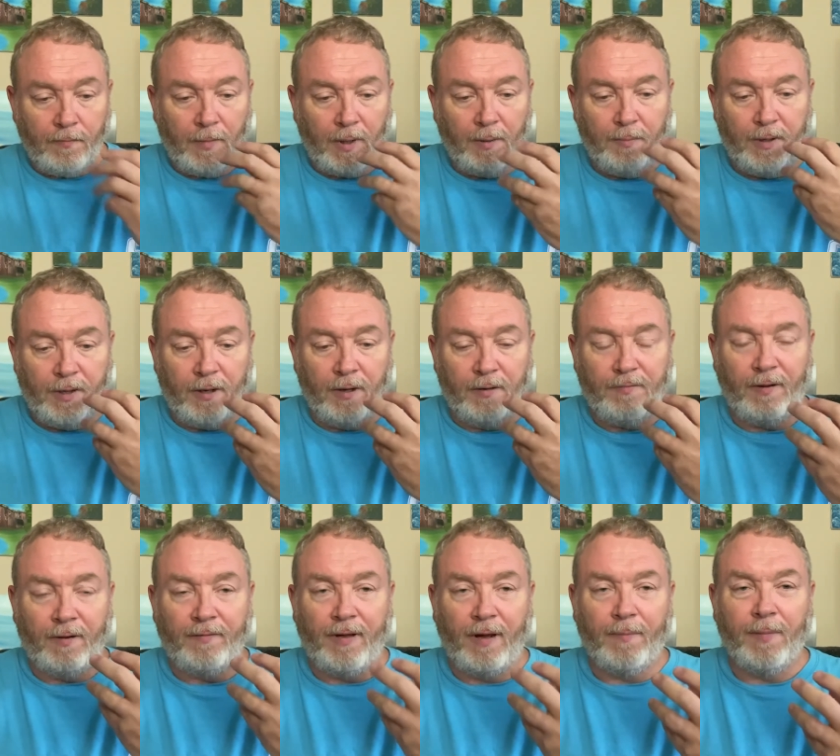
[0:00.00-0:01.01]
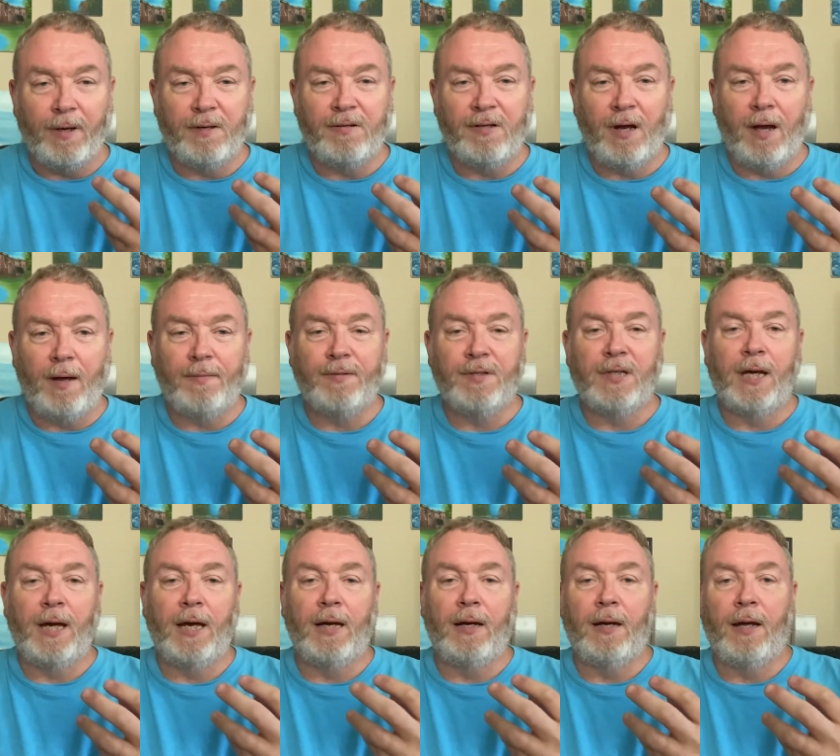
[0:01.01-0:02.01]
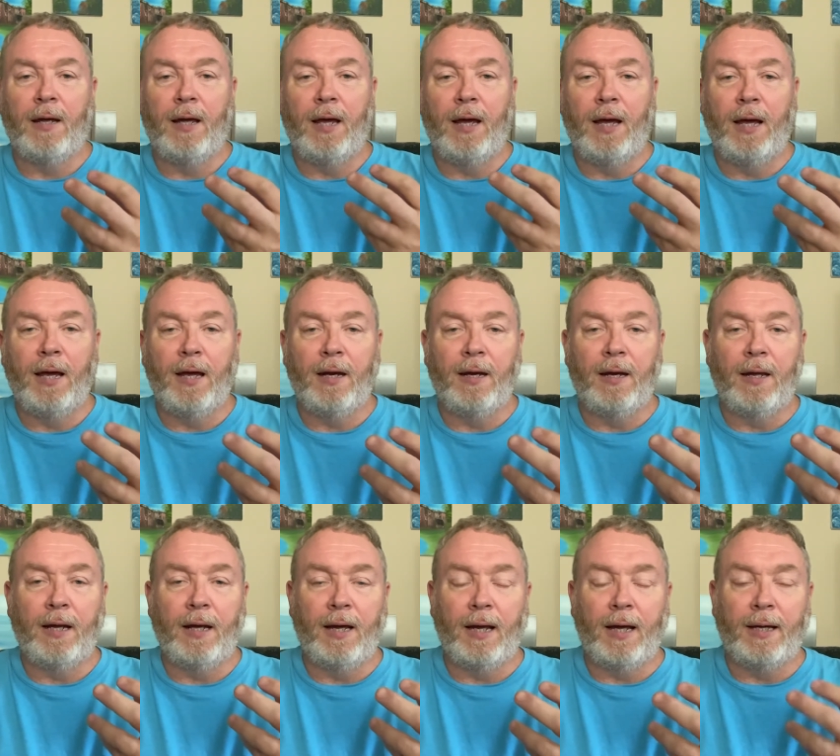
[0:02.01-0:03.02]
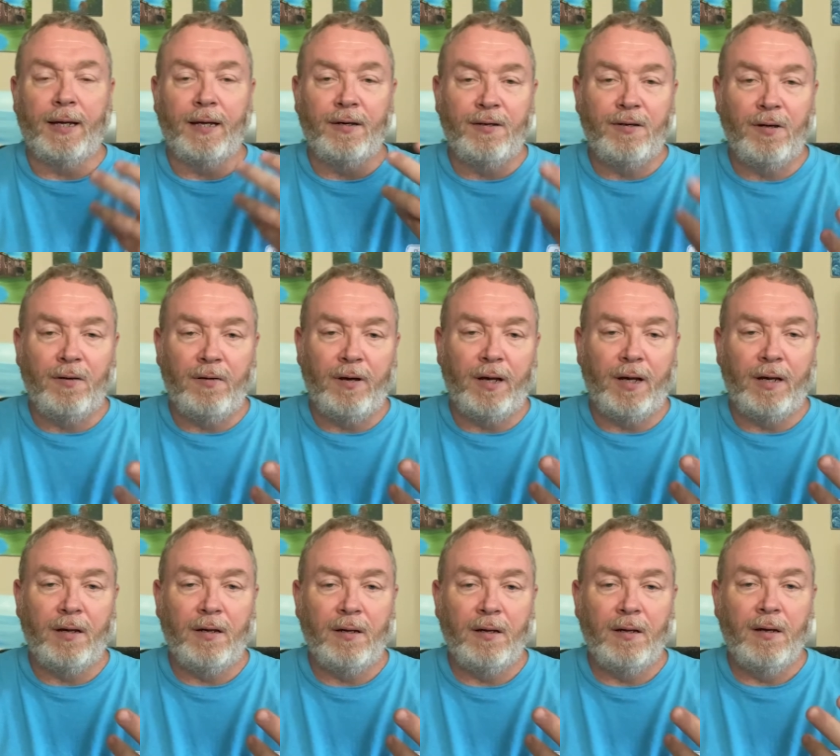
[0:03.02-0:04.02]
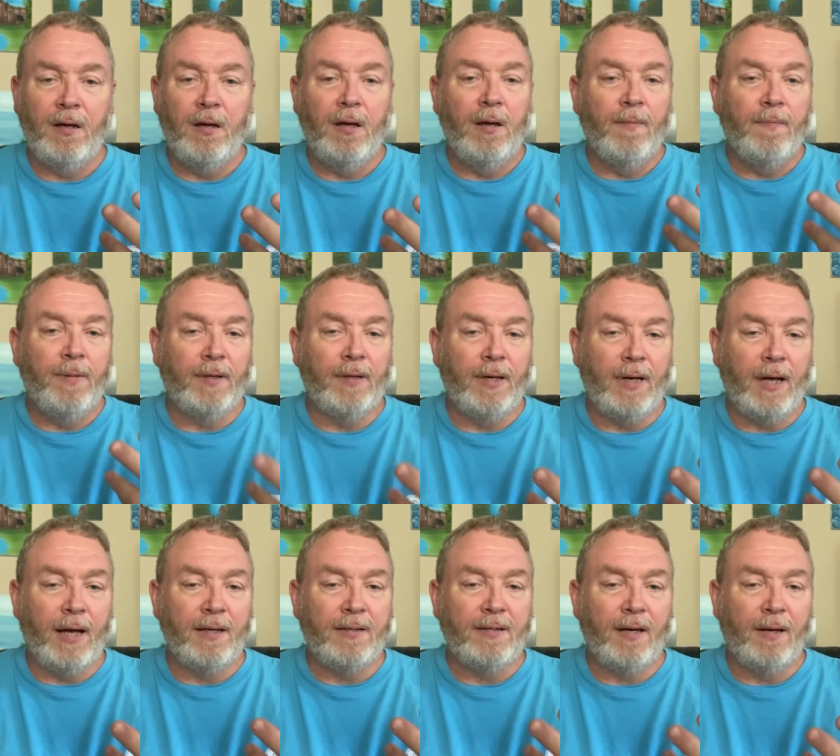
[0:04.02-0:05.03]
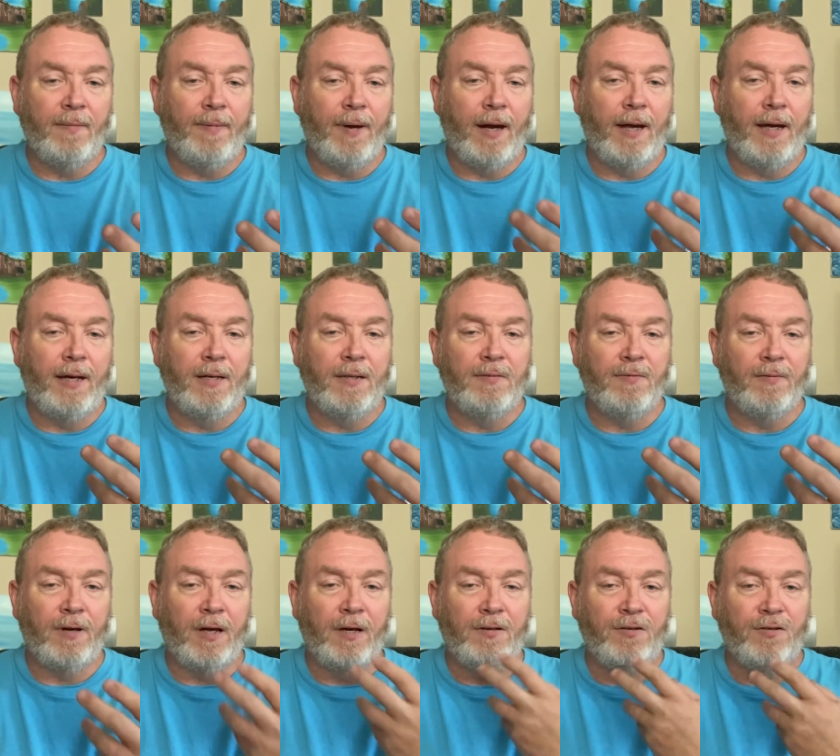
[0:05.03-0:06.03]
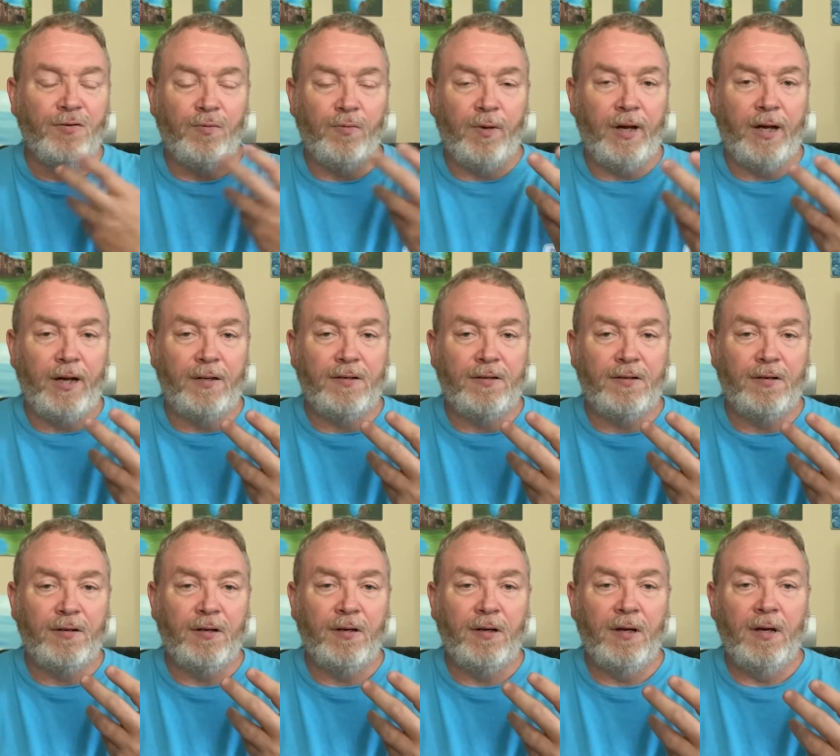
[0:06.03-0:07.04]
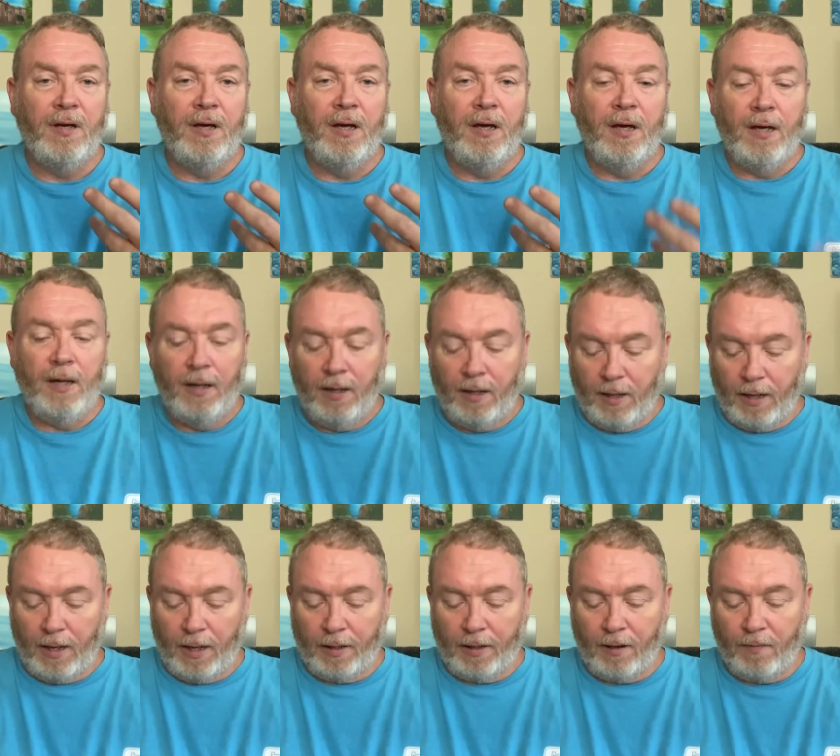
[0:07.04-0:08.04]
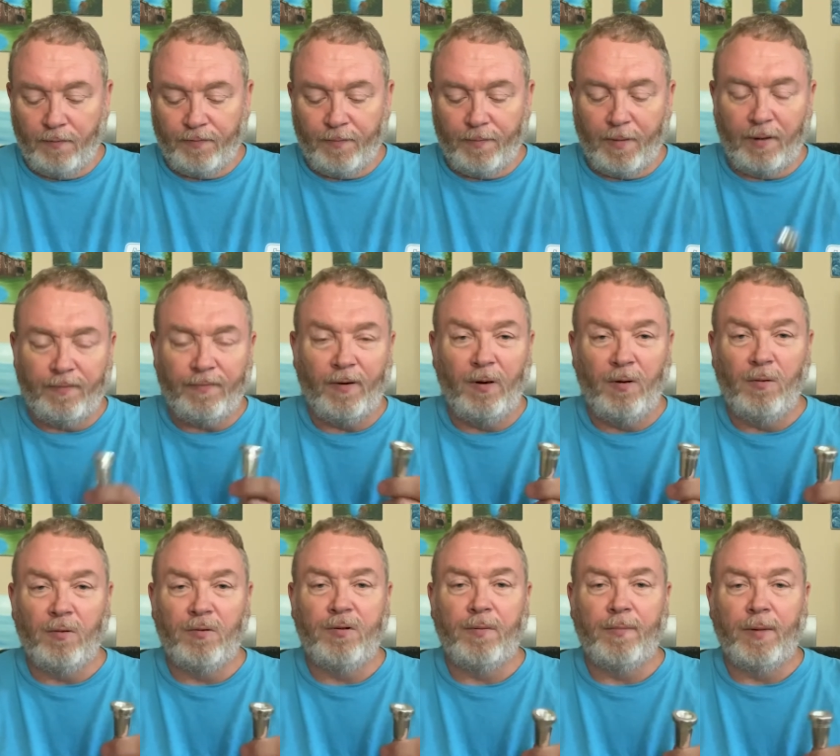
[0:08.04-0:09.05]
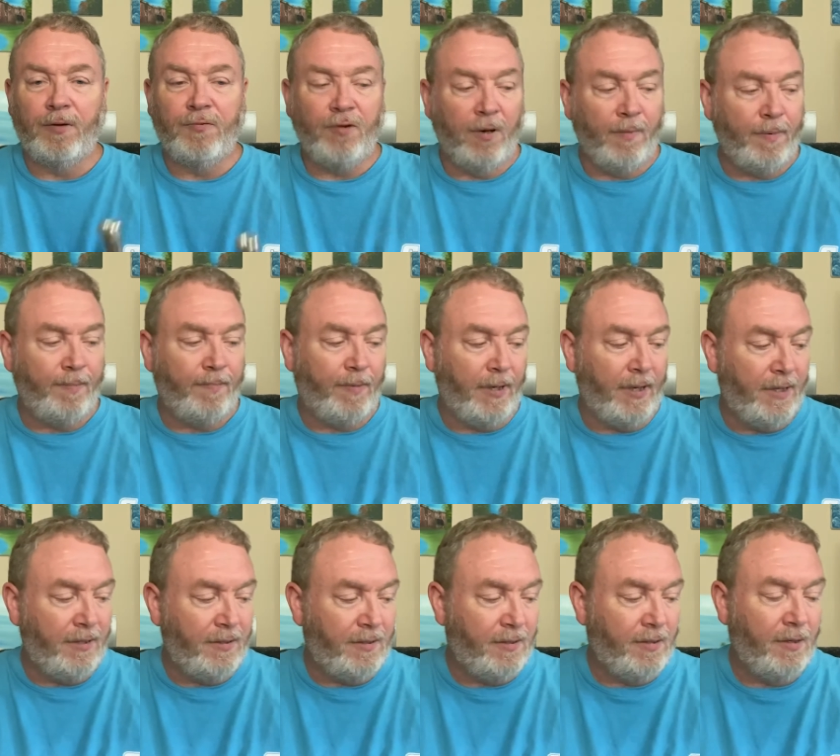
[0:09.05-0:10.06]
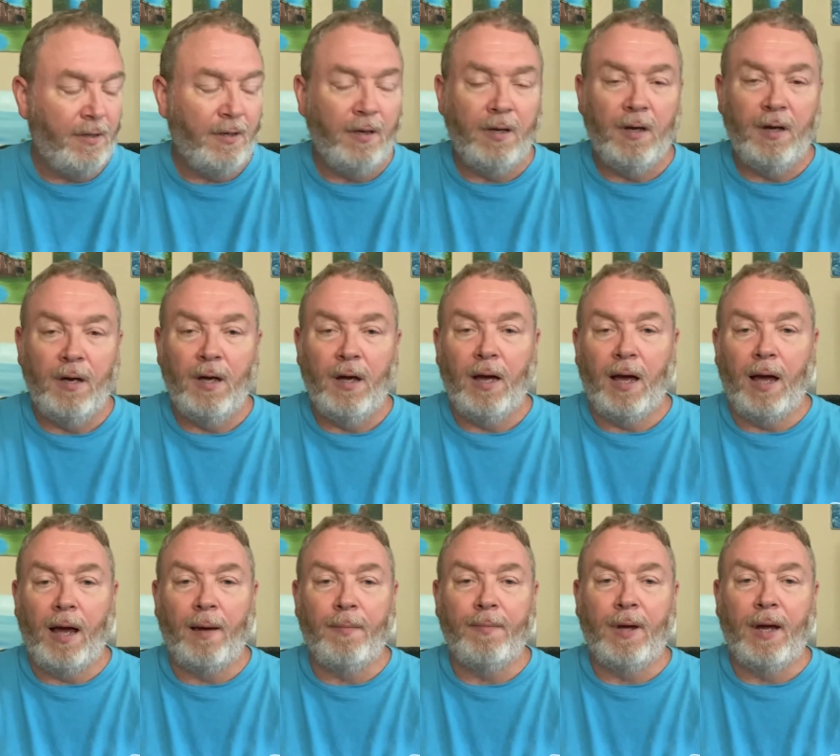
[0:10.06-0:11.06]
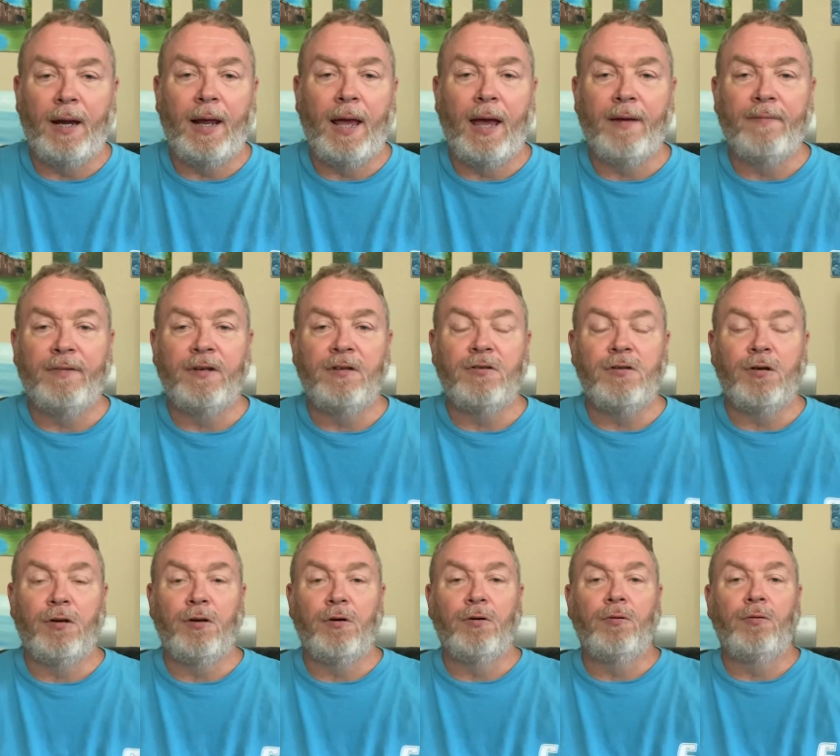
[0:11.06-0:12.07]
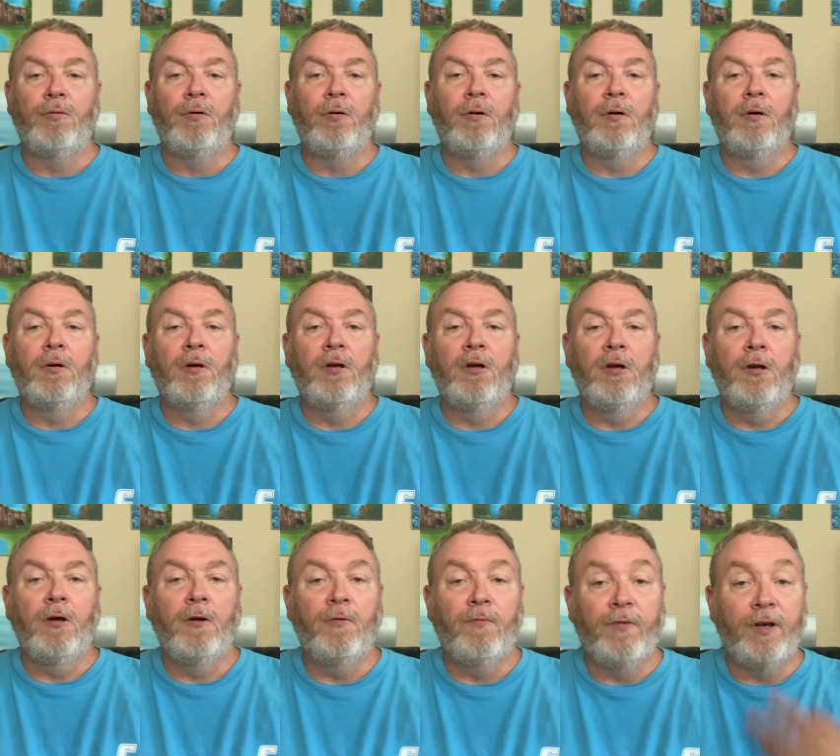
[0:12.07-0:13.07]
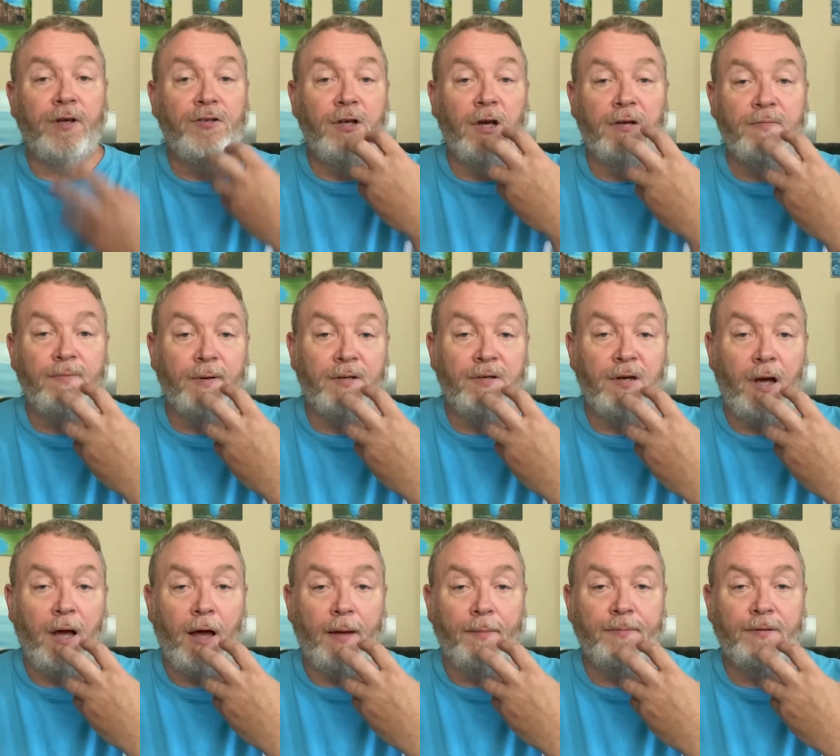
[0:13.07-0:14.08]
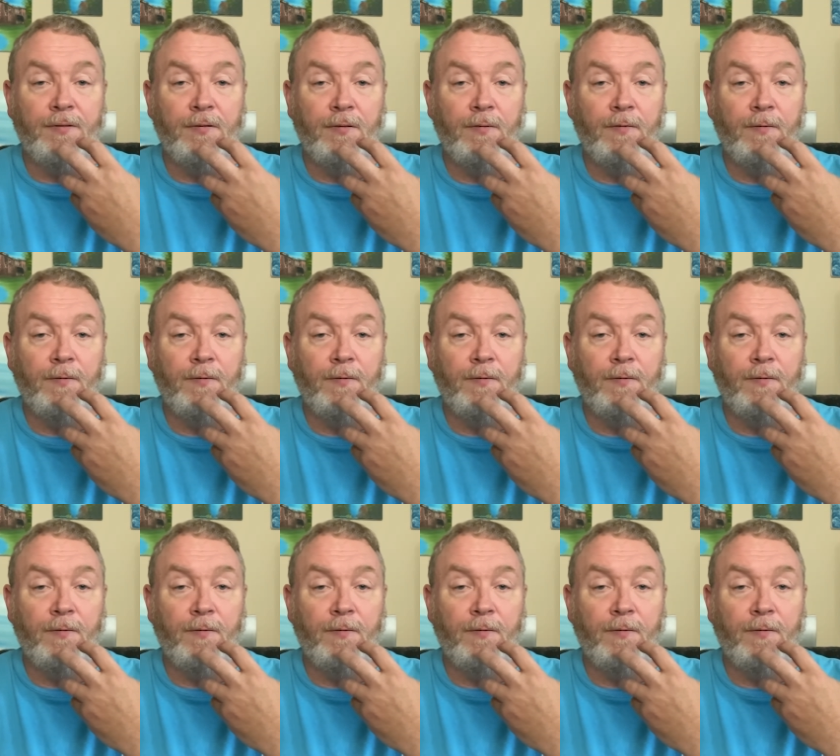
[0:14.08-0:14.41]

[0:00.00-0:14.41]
because I've got my chops set and I can do it. But the nice thing about it is when I switch, I go from my flugel to my trumpet piece, I'm not having to readjust my chops.